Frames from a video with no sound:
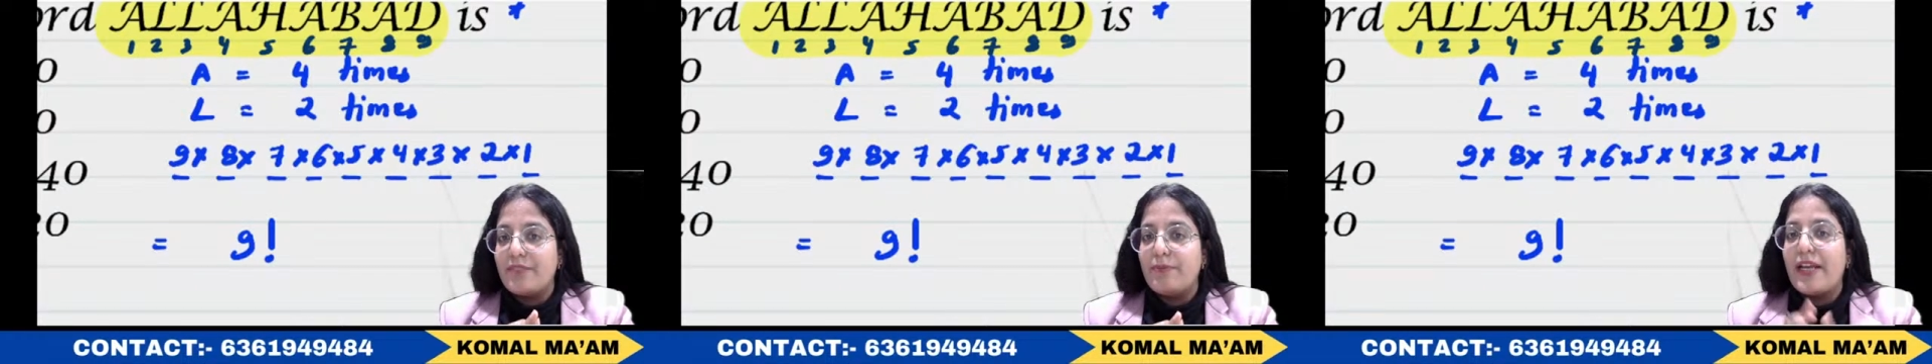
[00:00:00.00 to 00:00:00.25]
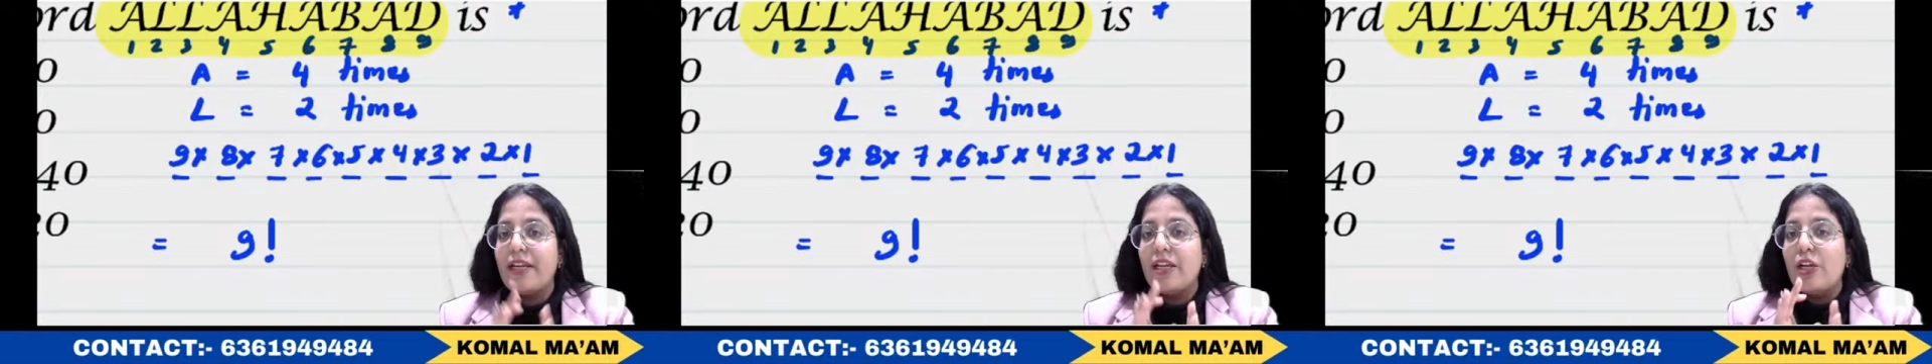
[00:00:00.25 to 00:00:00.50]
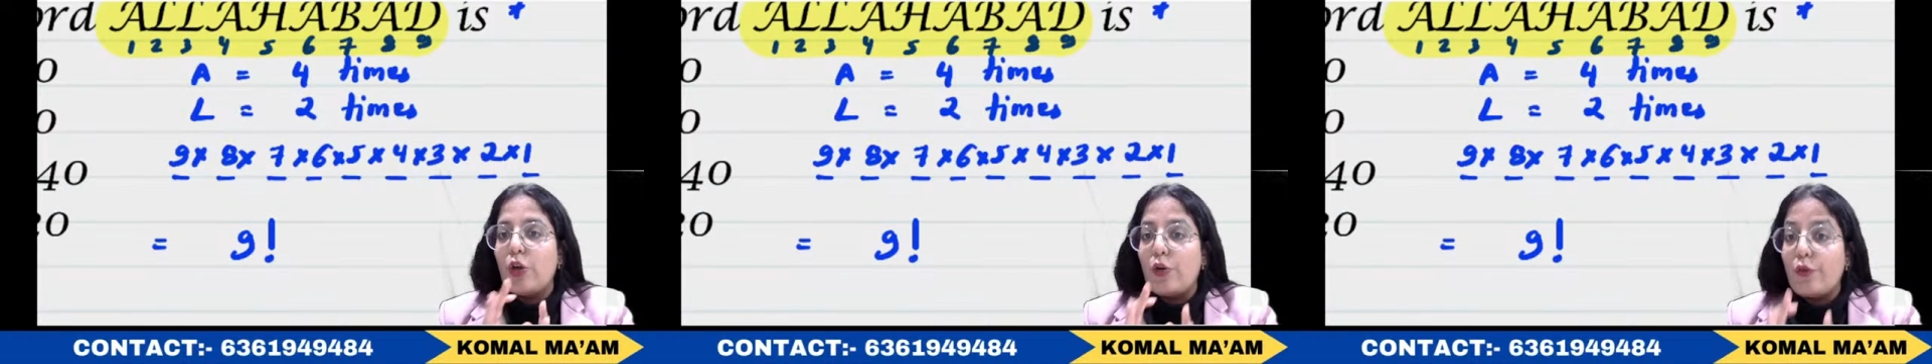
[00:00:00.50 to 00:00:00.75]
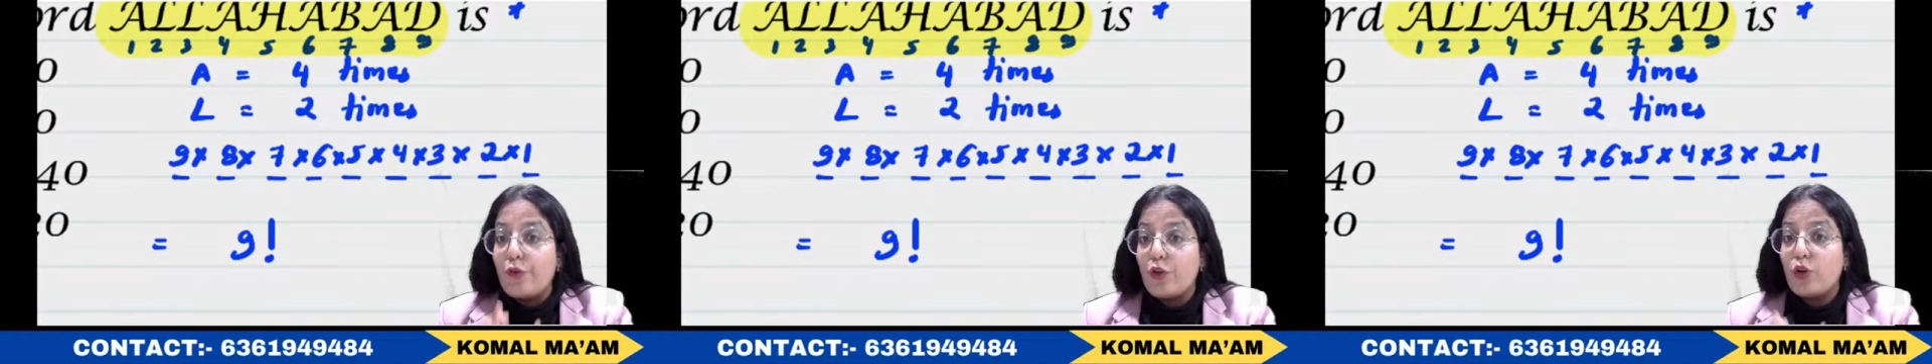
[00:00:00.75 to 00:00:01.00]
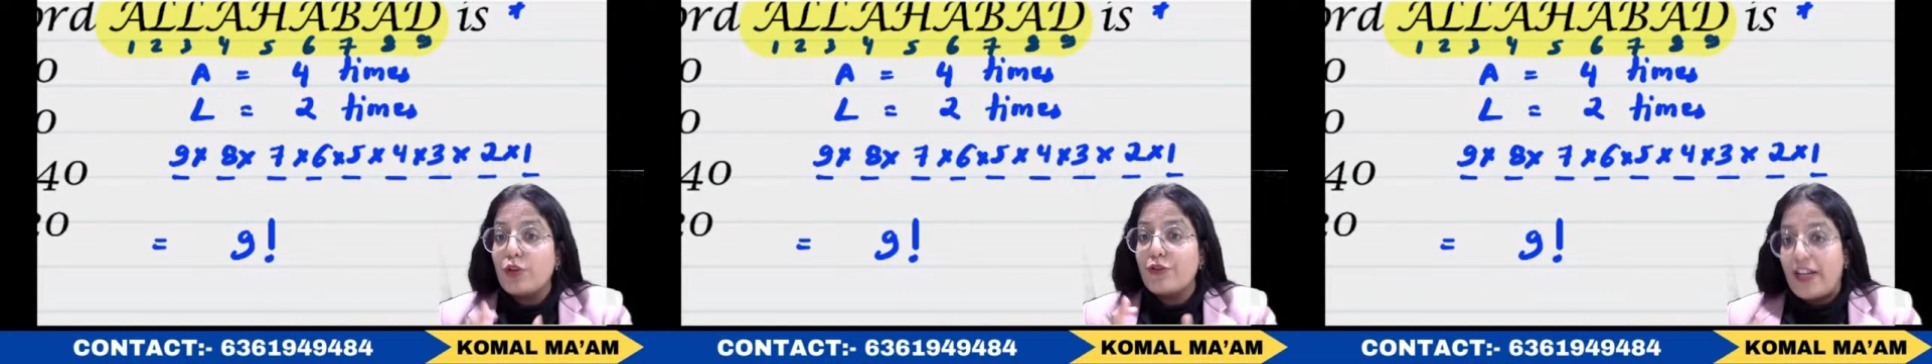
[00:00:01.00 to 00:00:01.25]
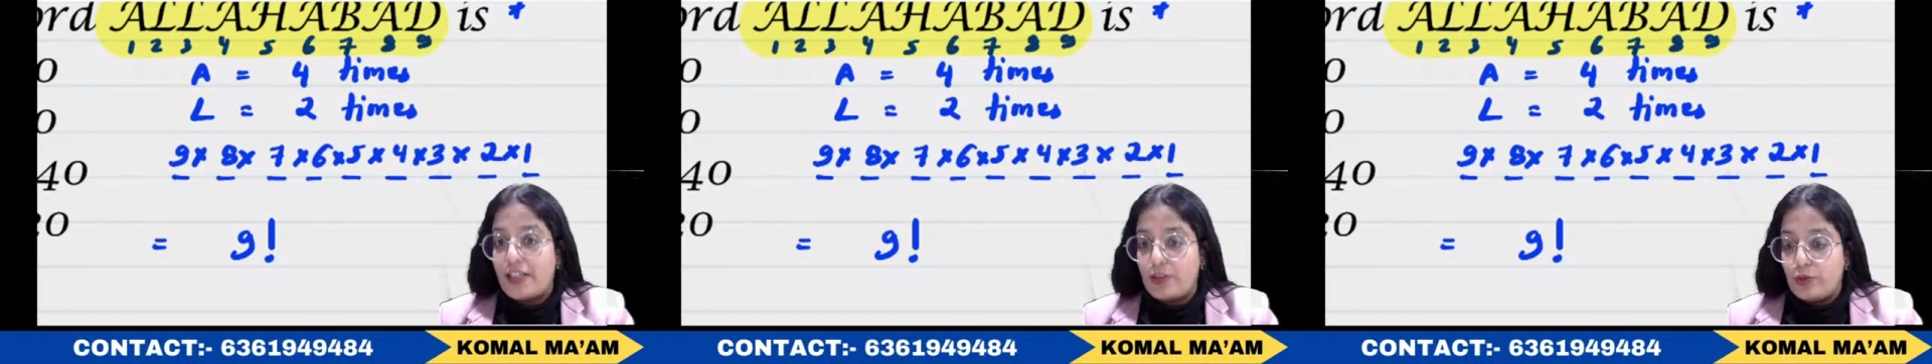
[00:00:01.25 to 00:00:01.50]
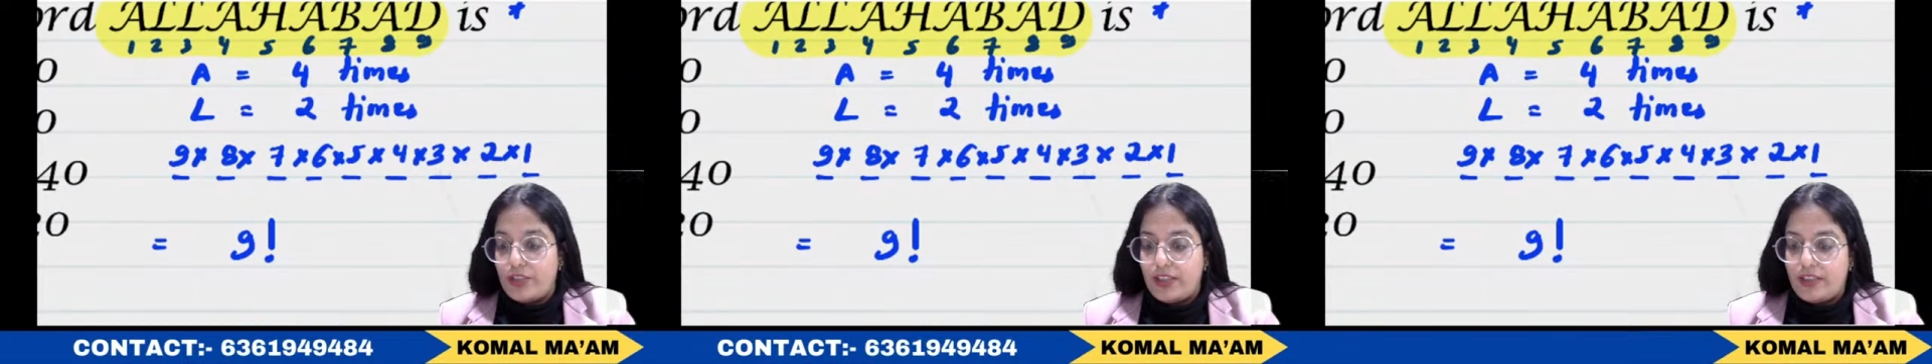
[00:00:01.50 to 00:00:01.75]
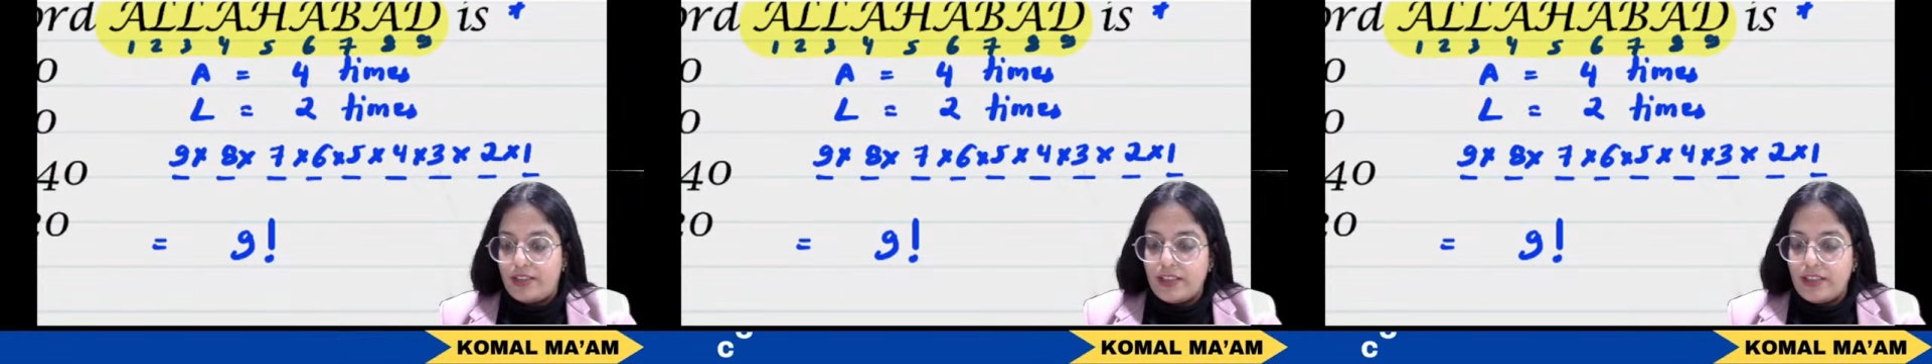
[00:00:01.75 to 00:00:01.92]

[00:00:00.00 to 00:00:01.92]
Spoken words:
by 4 factorial.